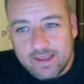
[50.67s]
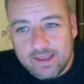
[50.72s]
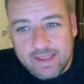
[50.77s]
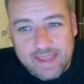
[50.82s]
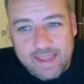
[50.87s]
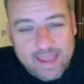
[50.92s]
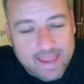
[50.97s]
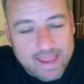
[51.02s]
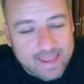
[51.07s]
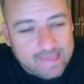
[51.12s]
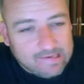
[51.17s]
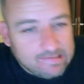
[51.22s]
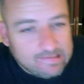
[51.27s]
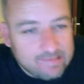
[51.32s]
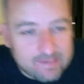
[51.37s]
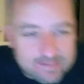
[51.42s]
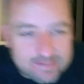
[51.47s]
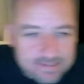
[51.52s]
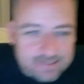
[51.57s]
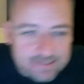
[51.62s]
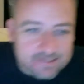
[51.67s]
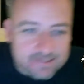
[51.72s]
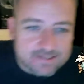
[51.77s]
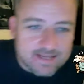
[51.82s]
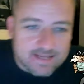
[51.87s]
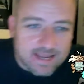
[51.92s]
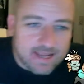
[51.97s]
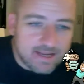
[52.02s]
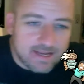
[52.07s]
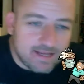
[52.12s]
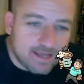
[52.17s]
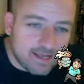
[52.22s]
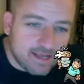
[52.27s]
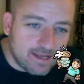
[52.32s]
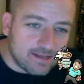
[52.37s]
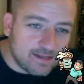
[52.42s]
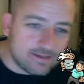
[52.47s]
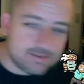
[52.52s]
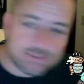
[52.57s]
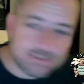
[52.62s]
And this is
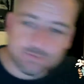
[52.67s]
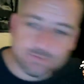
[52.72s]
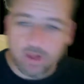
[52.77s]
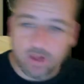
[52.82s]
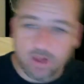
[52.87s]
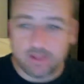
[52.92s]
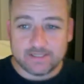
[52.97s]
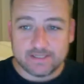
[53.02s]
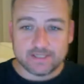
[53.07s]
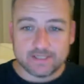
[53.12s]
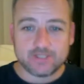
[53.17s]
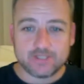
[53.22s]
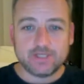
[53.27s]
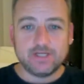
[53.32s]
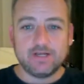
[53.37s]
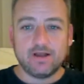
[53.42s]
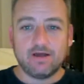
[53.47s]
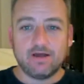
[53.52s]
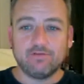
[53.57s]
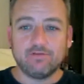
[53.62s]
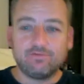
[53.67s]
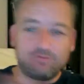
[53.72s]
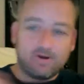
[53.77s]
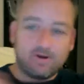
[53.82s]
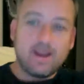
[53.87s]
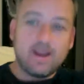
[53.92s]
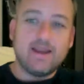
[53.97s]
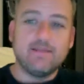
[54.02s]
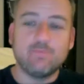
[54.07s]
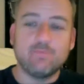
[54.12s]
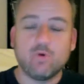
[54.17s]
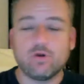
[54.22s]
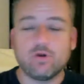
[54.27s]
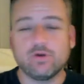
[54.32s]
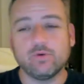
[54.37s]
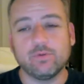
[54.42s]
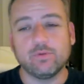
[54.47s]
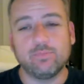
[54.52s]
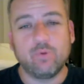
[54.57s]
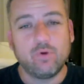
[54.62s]
a small edition of the Friday Morning
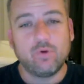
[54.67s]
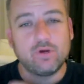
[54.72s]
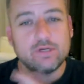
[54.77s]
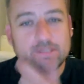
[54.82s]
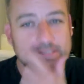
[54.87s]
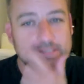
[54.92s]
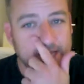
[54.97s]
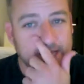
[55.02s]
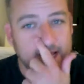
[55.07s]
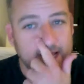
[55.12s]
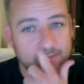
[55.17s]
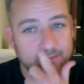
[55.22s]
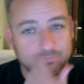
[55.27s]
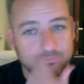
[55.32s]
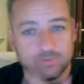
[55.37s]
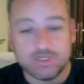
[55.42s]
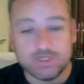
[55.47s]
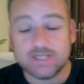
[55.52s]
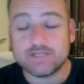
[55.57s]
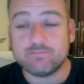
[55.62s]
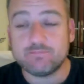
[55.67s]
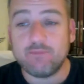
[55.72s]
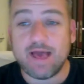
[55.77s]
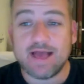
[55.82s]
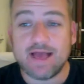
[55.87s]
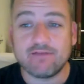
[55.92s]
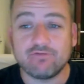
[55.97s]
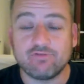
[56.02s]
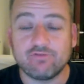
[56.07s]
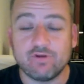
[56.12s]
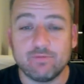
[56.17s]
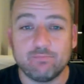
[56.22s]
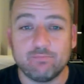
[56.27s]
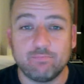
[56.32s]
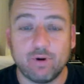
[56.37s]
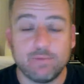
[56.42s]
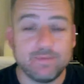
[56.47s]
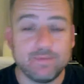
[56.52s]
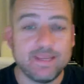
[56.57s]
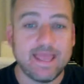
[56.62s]
Report. I'm just back from
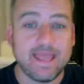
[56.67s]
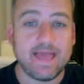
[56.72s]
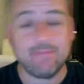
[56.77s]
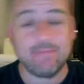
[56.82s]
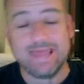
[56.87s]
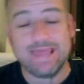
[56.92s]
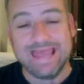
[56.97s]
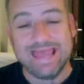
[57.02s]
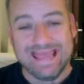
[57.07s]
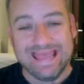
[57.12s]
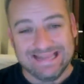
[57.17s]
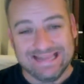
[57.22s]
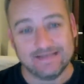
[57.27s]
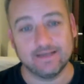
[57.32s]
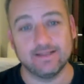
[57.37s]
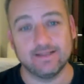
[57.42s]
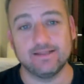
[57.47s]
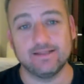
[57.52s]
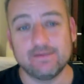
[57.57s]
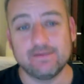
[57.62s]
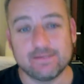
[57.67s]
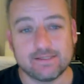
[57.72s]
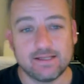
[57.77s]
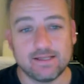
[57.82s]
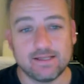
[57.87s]
Birmingham, England,